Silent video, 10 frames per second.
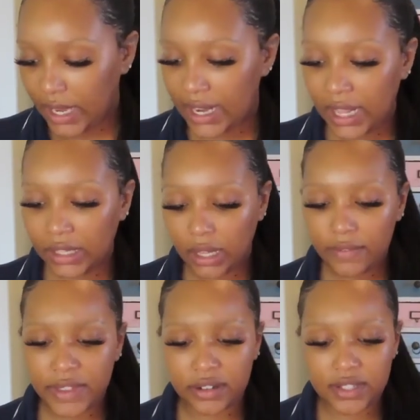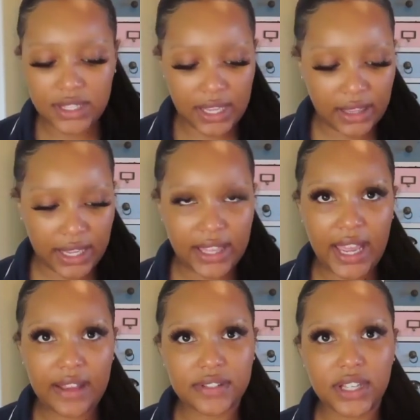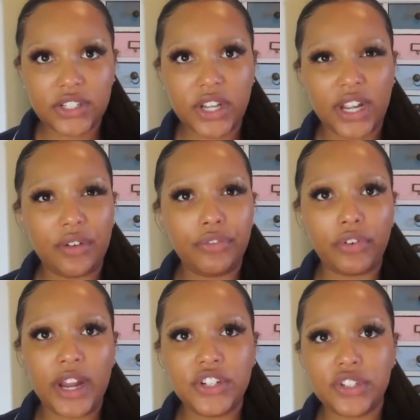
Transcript: And I love their scent. Like, they have such like a fresh,